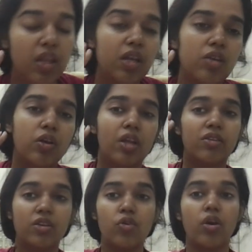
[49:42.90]
and then you
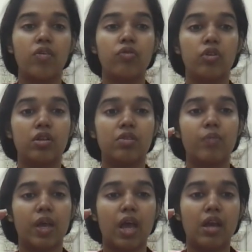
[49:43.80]
can say, okay, for
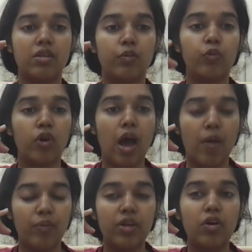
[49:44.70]
this mechanism to
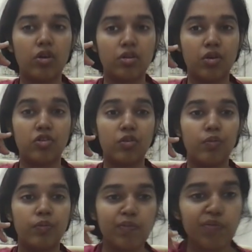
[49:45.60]
happen or such a